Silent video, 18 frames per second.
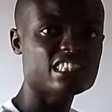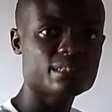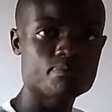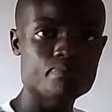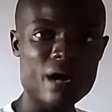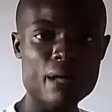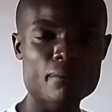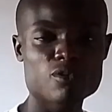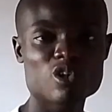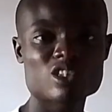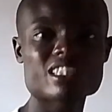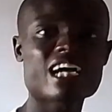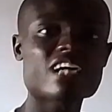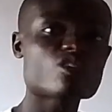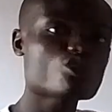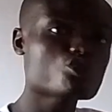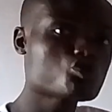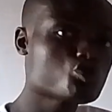it is bad
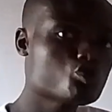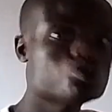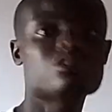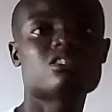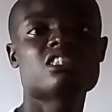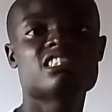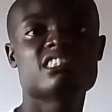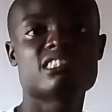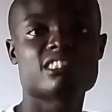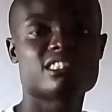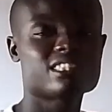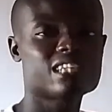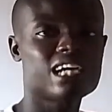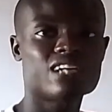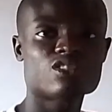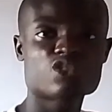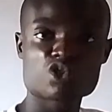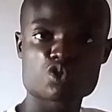because they are just 2
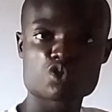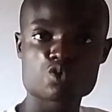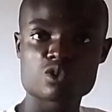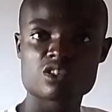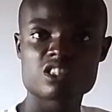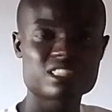digits. And those